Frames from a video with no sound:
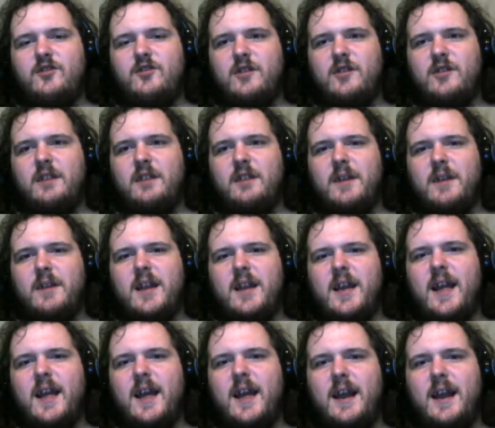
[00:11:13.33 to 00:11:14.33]
in my
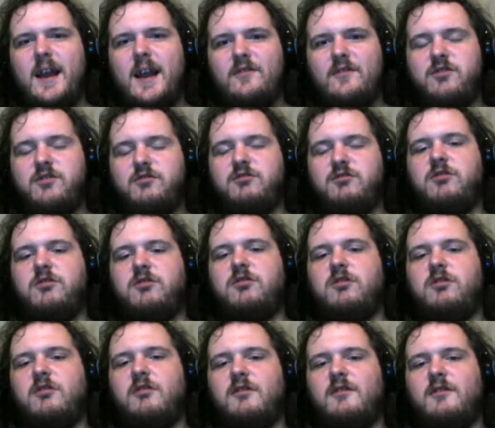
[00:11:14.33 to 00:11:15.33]
head.
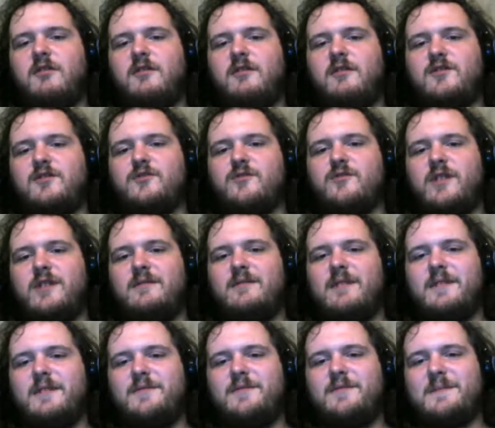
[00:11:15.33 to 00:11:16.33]
Drill right
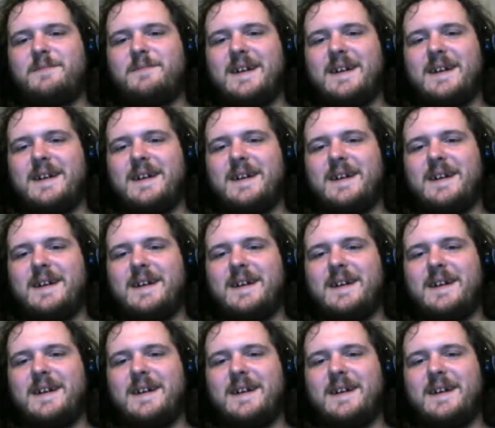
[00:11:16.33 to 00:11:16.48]
through the back of